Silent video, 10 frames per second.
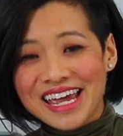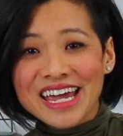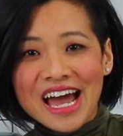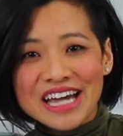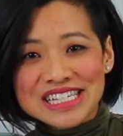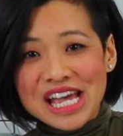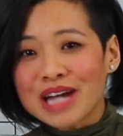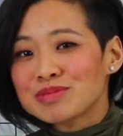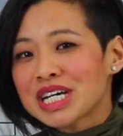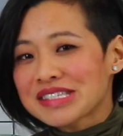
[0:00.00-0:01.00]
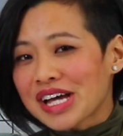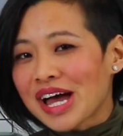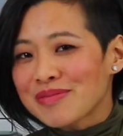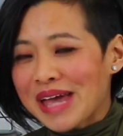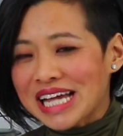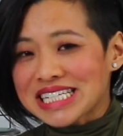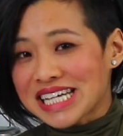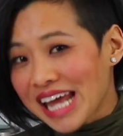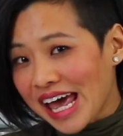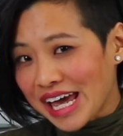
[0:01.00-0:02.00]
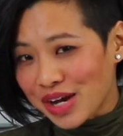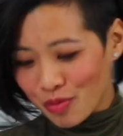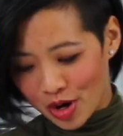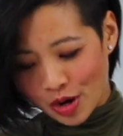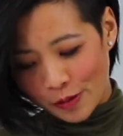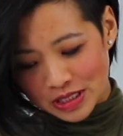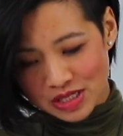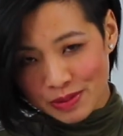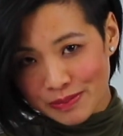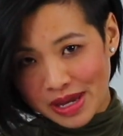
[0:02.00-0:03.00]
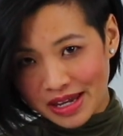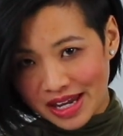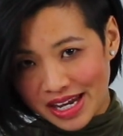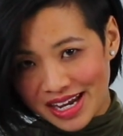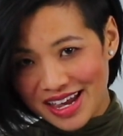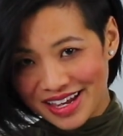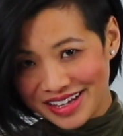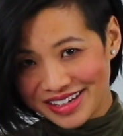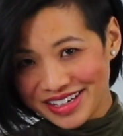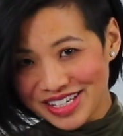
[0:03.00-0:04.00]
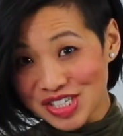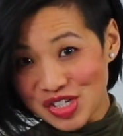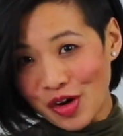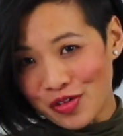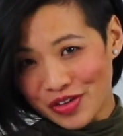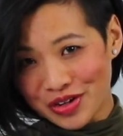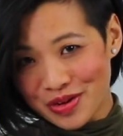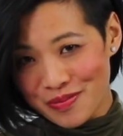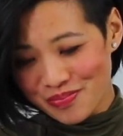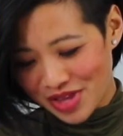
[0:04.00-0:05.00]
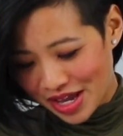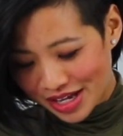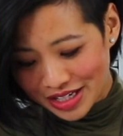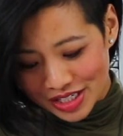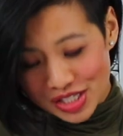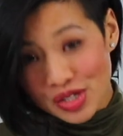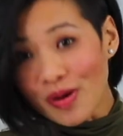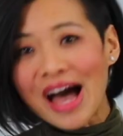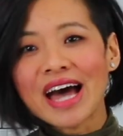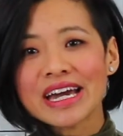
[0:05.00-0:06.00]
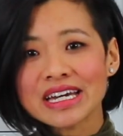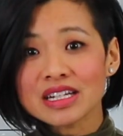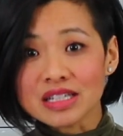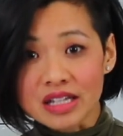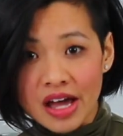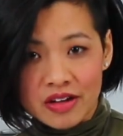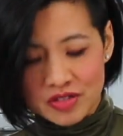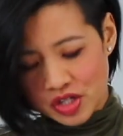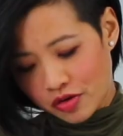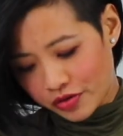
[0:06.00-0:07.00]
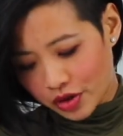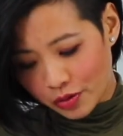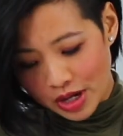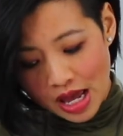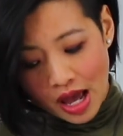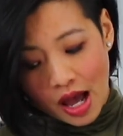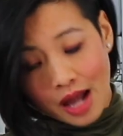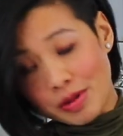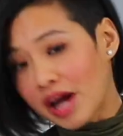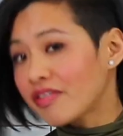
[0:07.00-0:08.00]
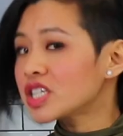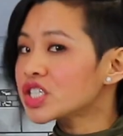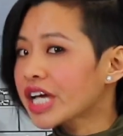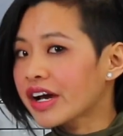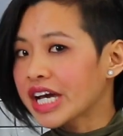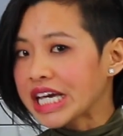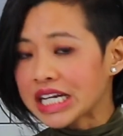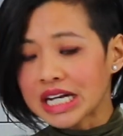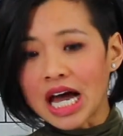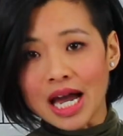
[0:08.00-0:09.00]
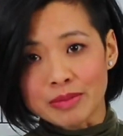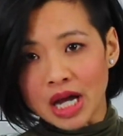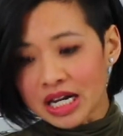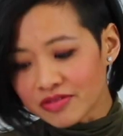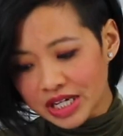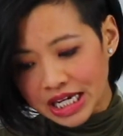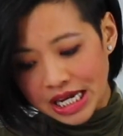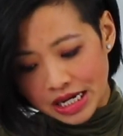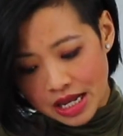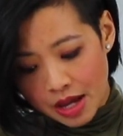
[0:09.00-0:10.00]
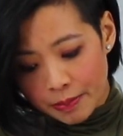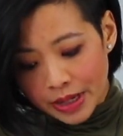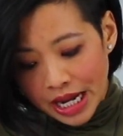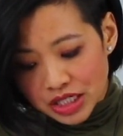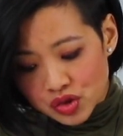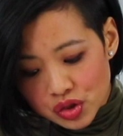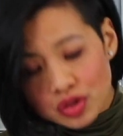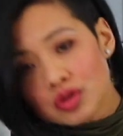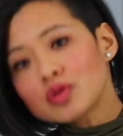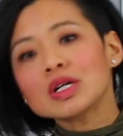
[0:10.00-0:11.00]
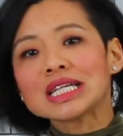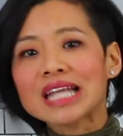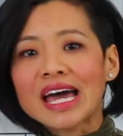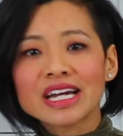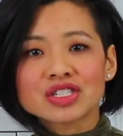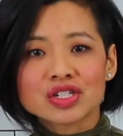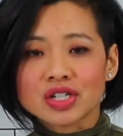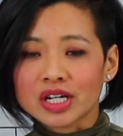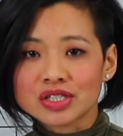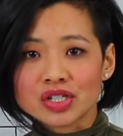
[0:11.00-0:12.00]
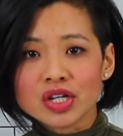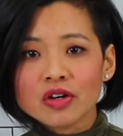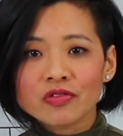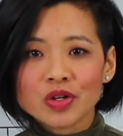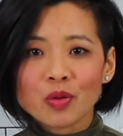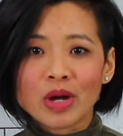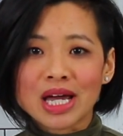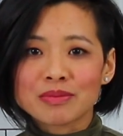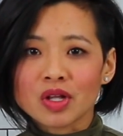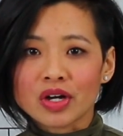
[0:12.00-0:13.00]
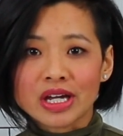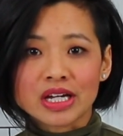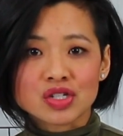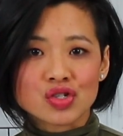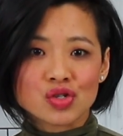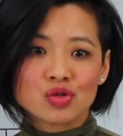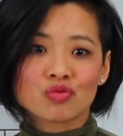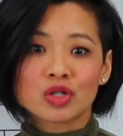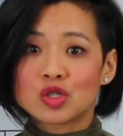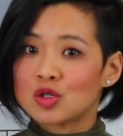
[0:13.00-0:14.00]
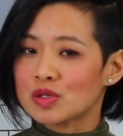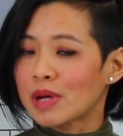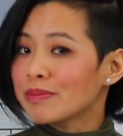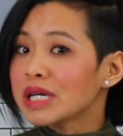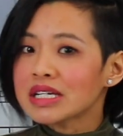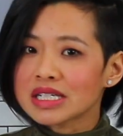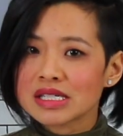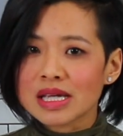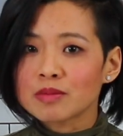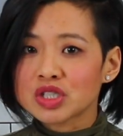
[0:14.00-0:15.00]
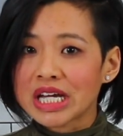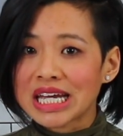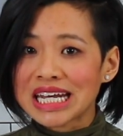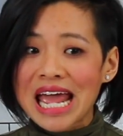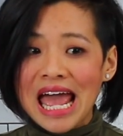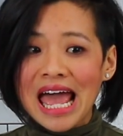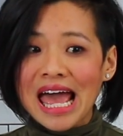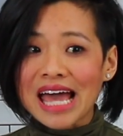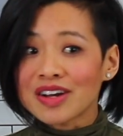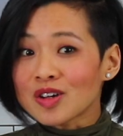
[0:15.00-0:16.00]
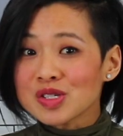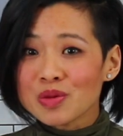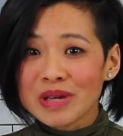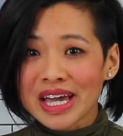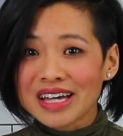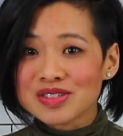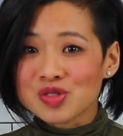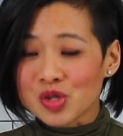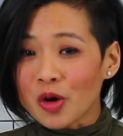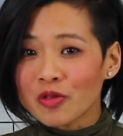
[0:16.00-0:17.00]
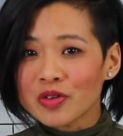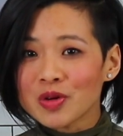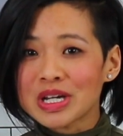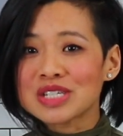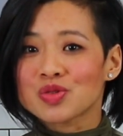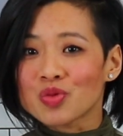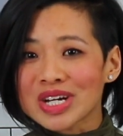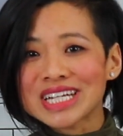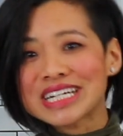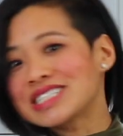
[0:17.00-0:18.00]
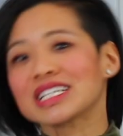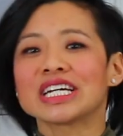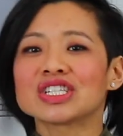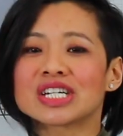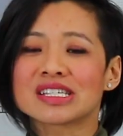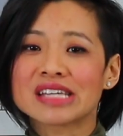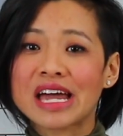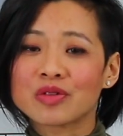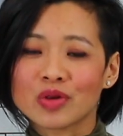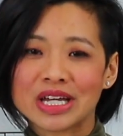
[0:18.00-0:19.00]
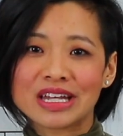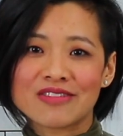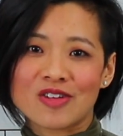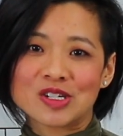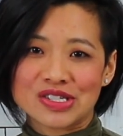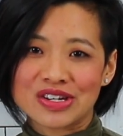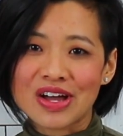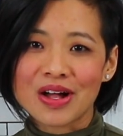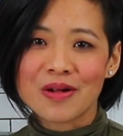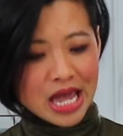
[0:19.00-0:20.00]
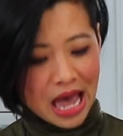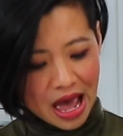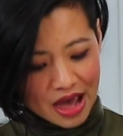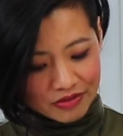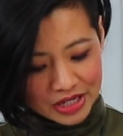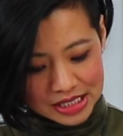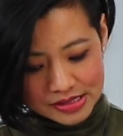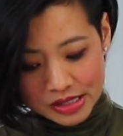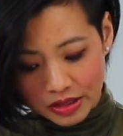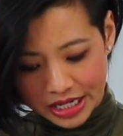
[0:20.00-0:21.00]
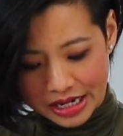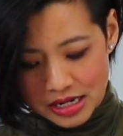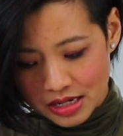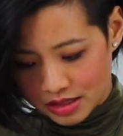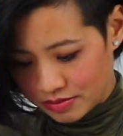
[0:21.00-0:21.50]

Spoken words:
Hey guys, I'm Jess and today we're going to be making tofu. So I love tofu. I'm not vegetarian, I'm not vegan, but I do like to turn to tofu when I'm looking to reduce my meat consumption, and also because tofu is really delicious and really versatile. We have silken,